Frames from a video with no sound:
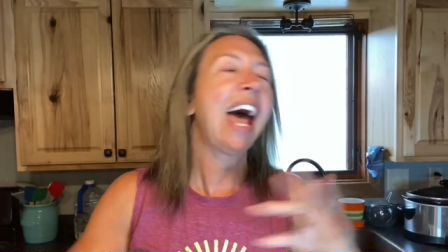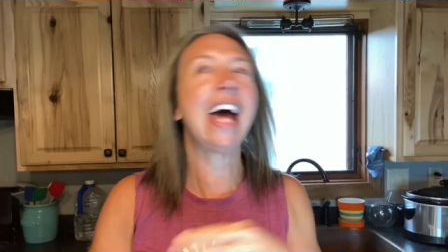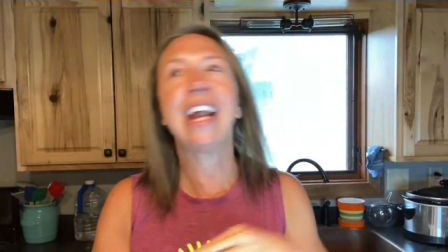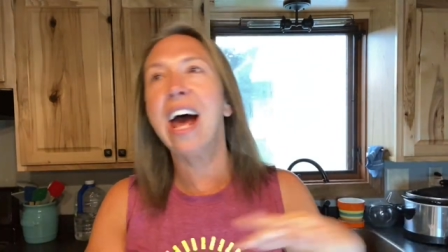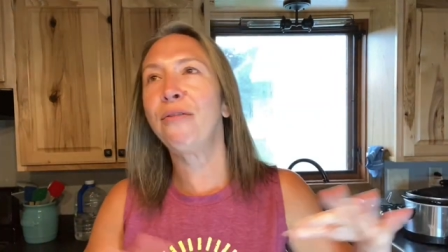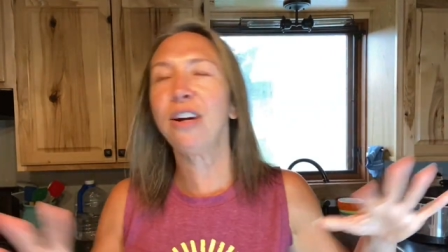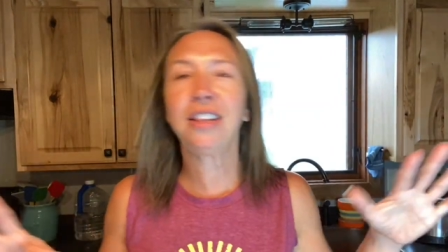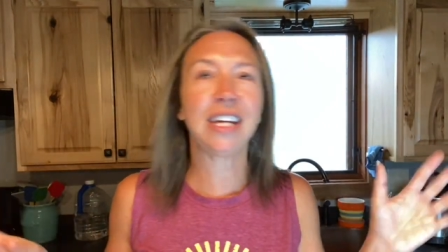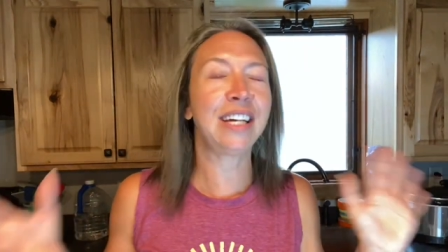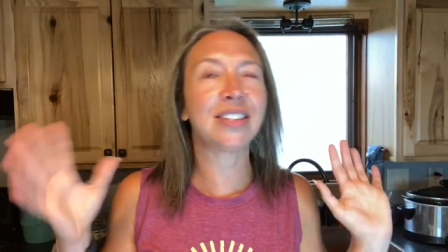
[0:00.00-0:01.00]
and
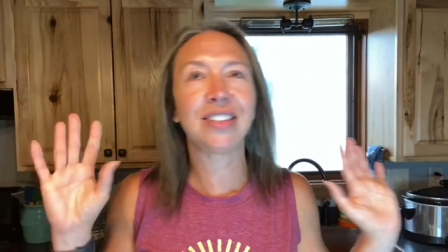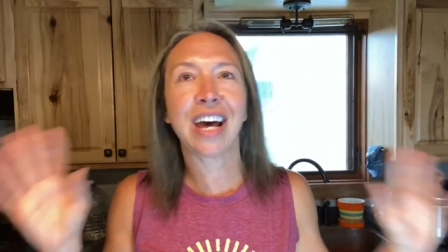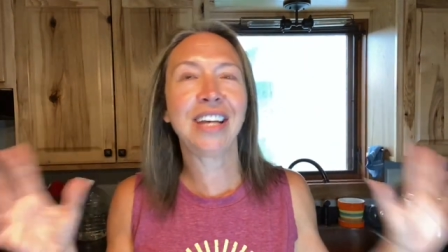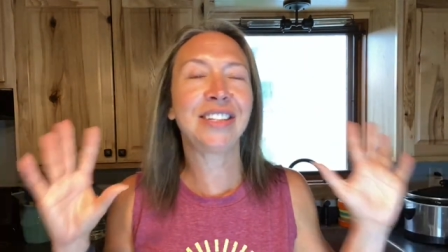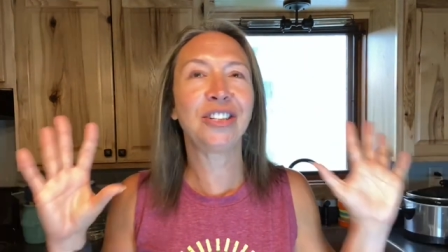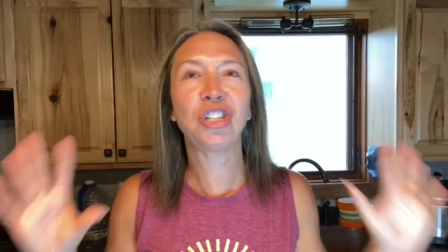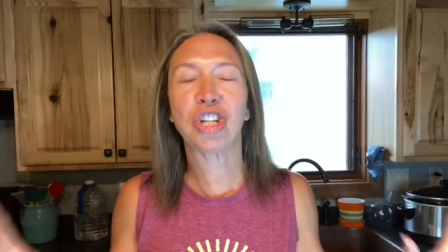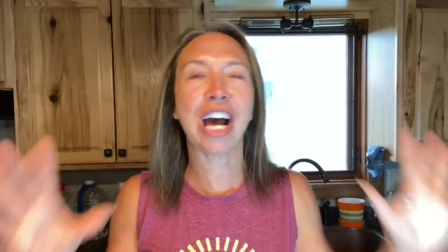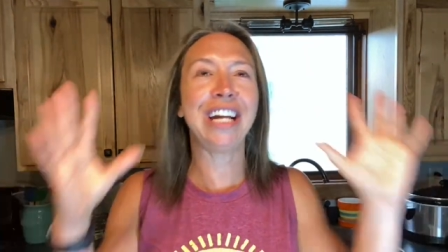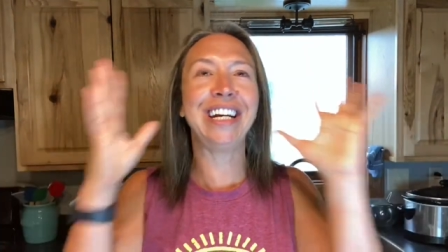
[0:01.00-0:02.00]
everything is nice and
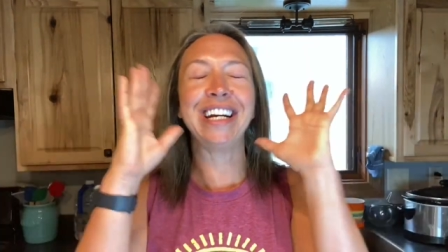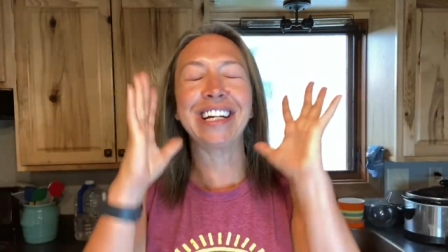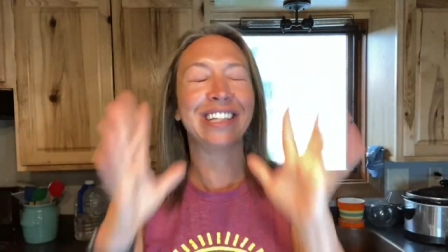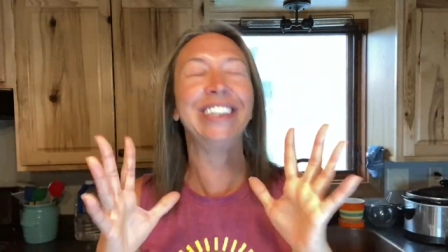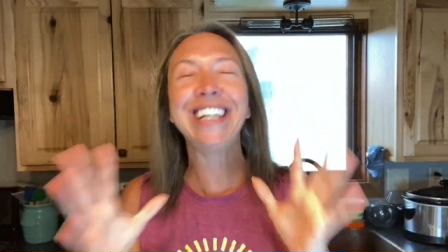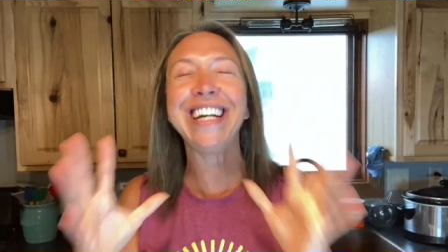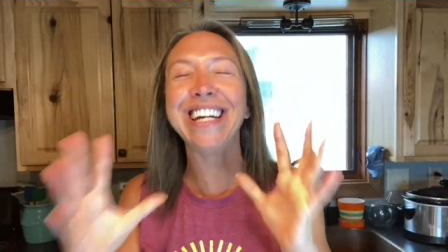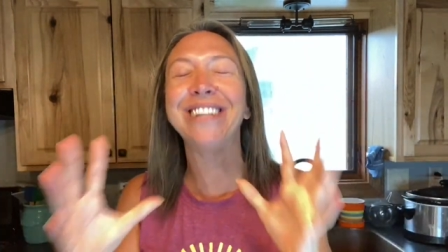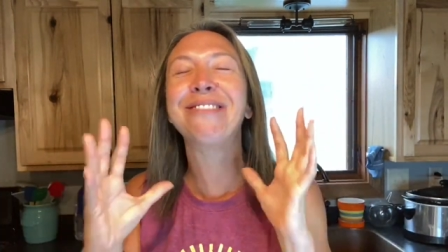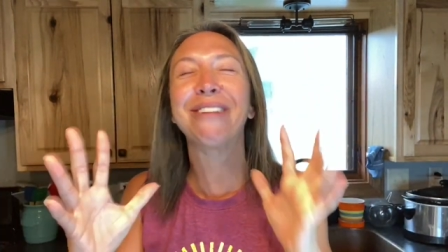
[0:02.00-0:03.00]
shiny and
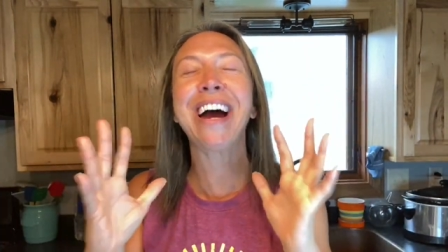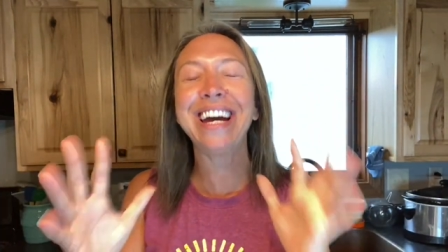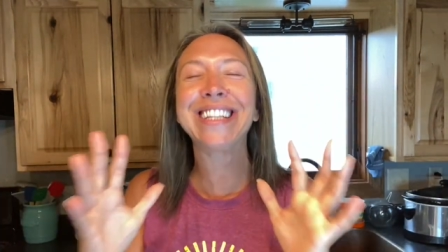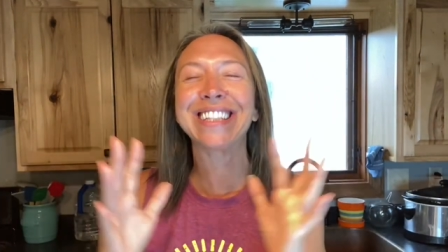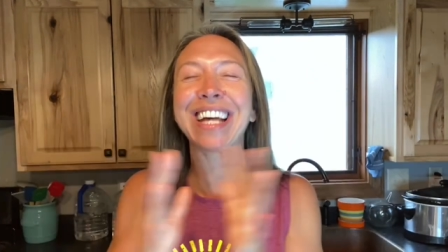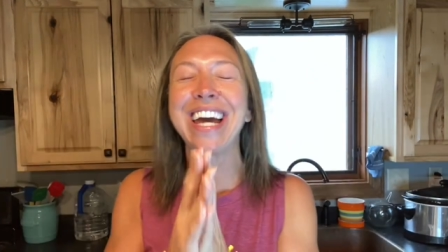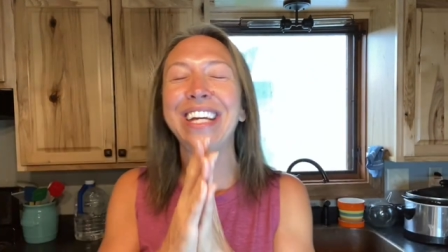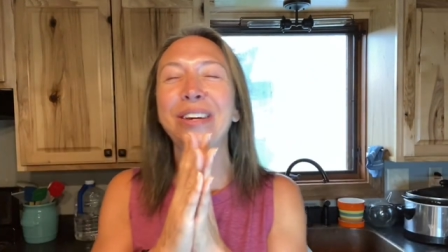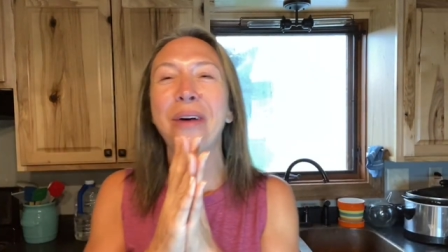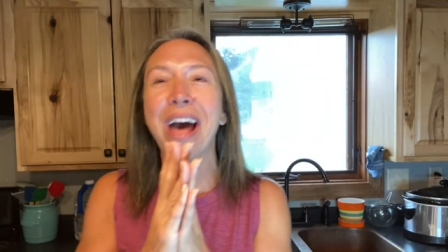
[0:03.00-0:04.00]
clean, right? Like
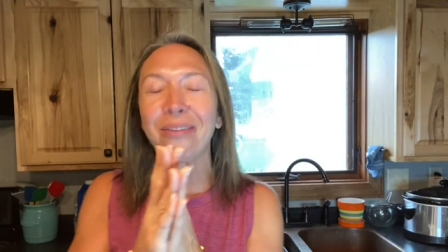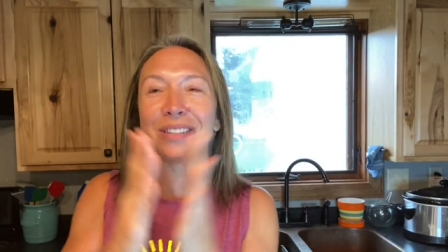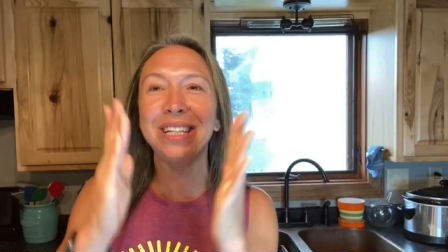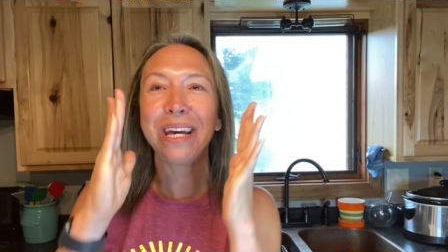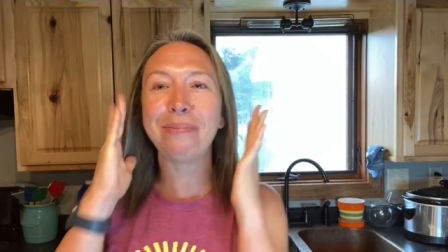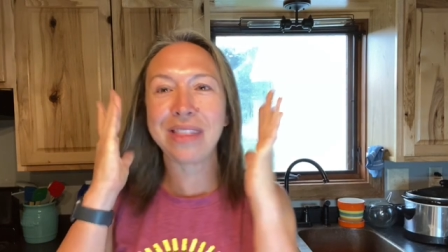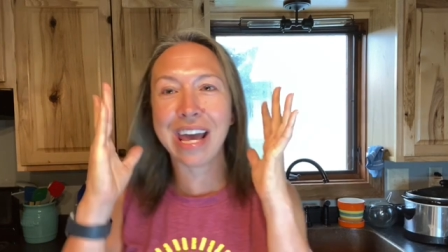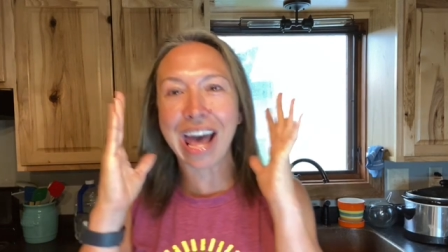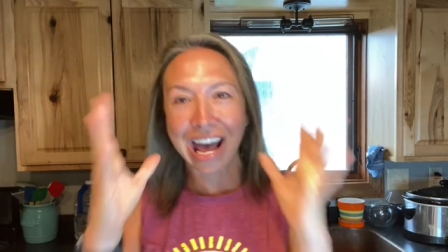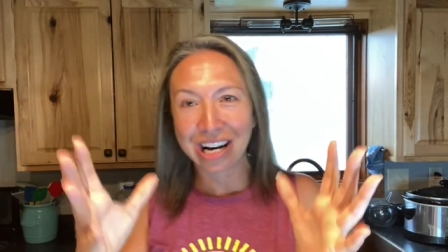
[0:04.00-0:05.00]
you have to keep the
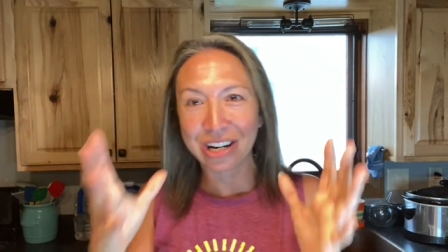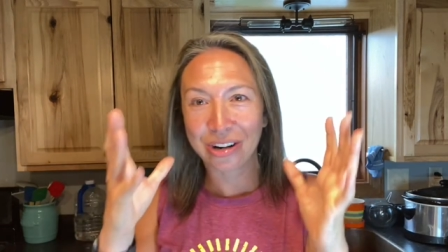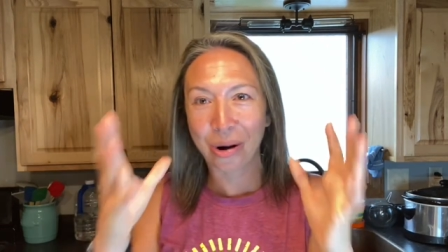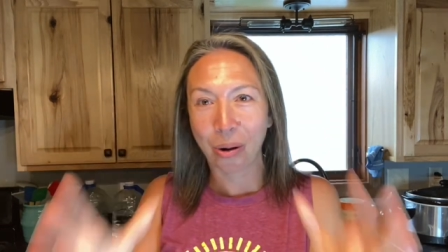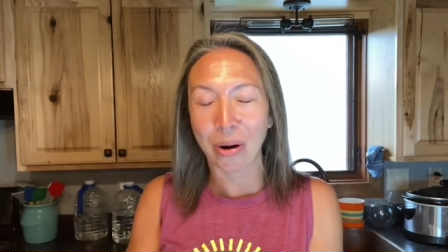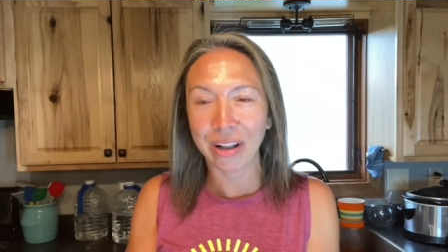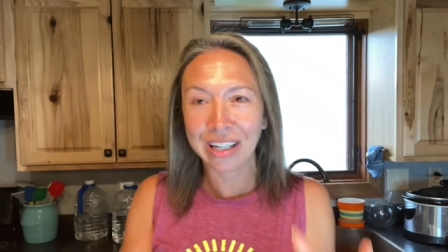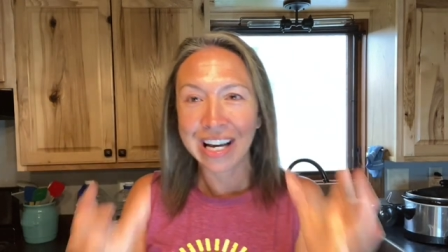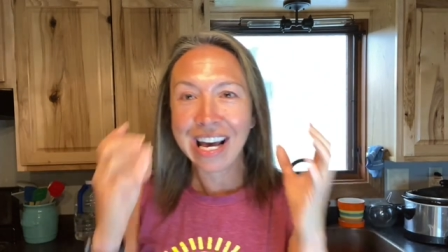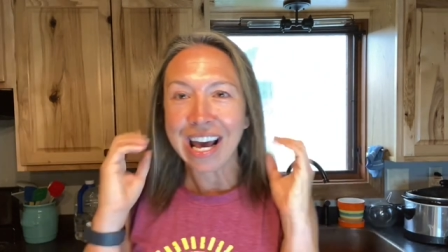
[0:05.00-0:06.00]
end goal
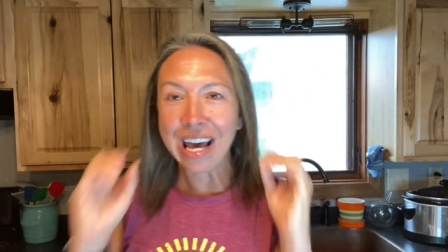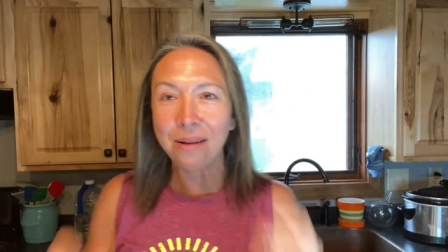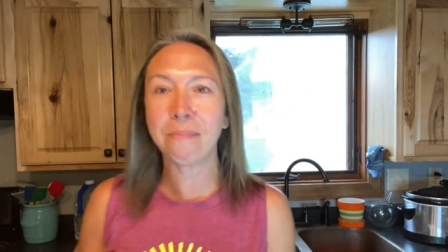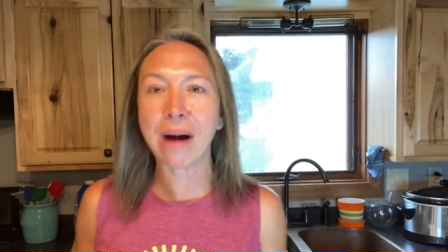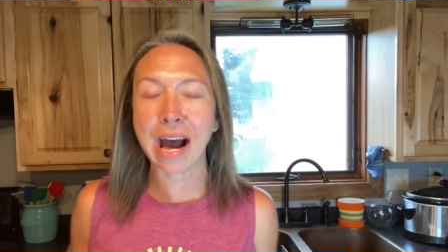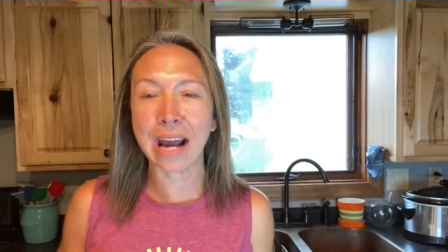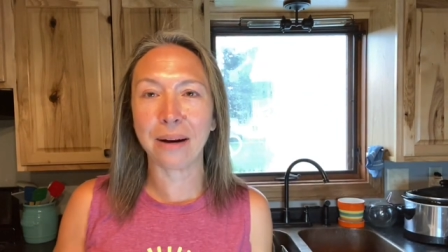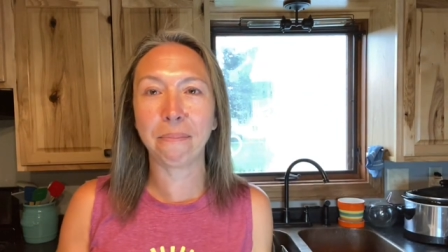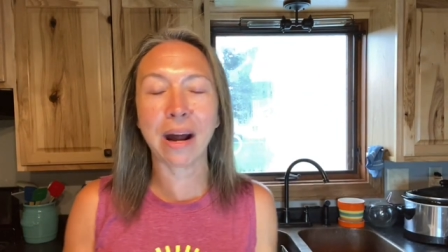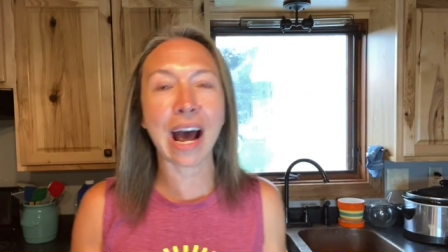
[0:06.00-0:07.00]
in
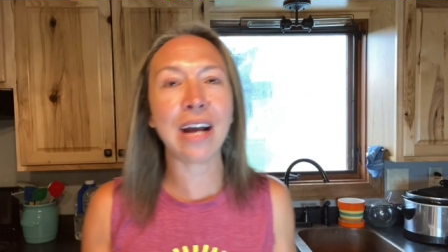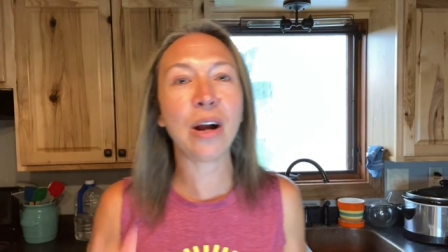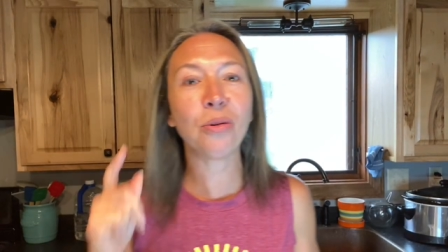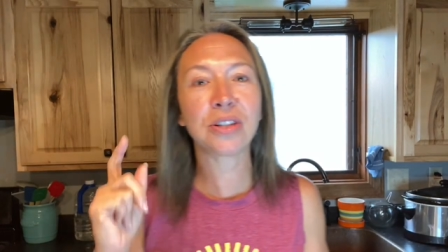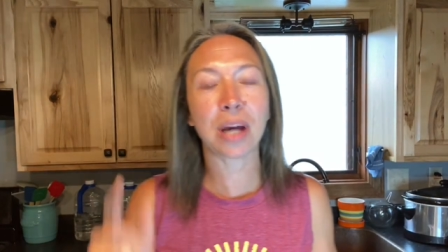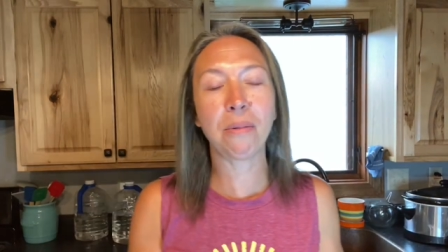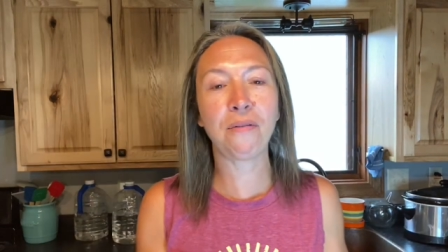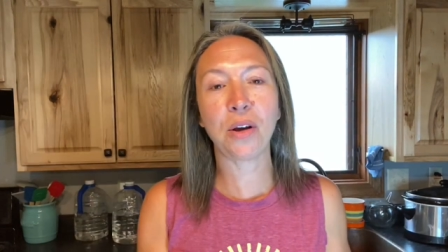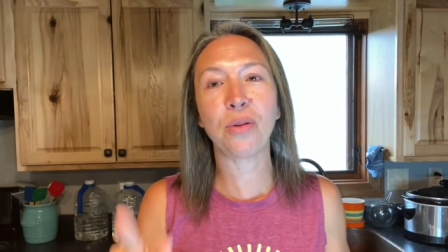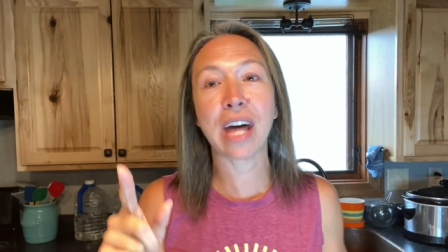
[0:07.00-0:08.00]
mind. But I know some of
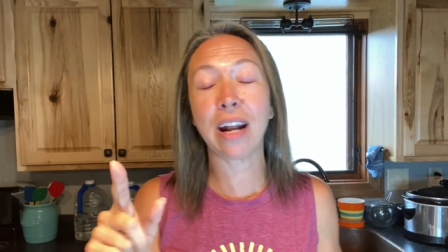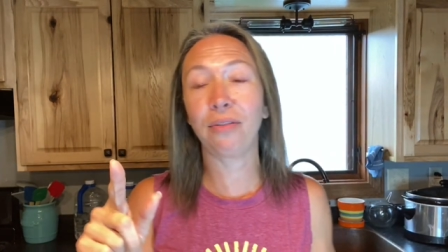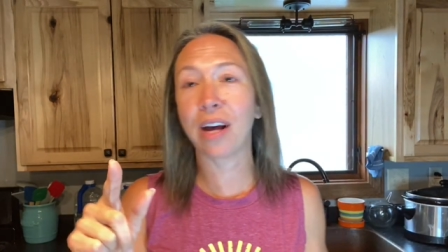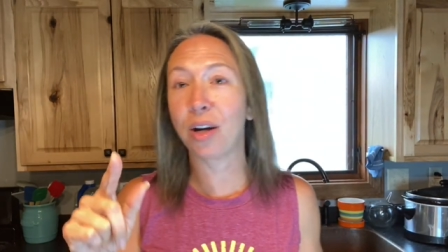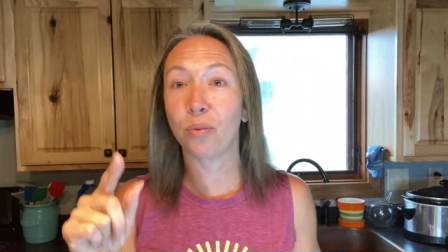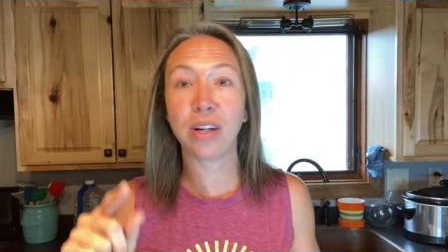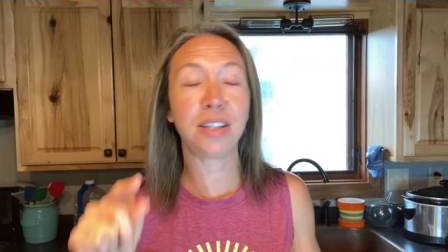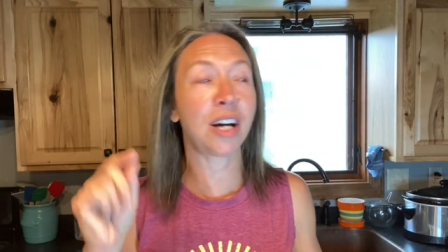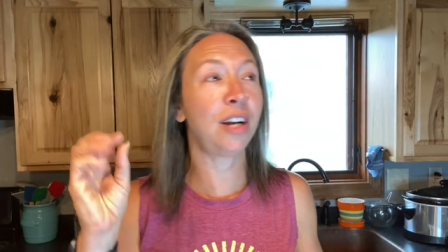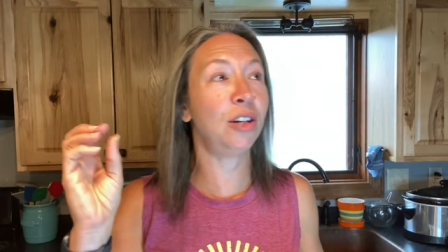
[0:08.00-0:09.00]
you that have like
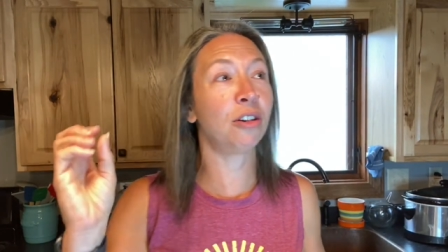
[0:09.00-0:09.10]
redone your